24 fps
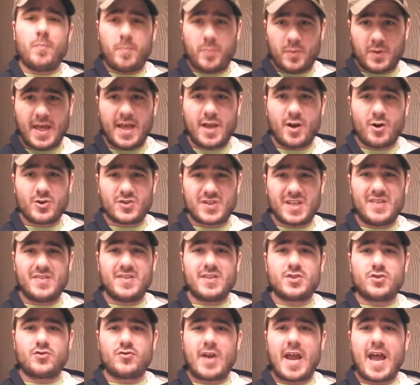players in
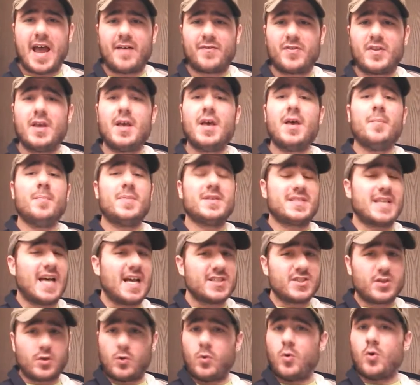this draft
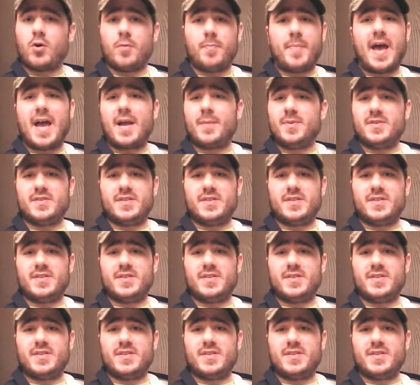besides the quarterback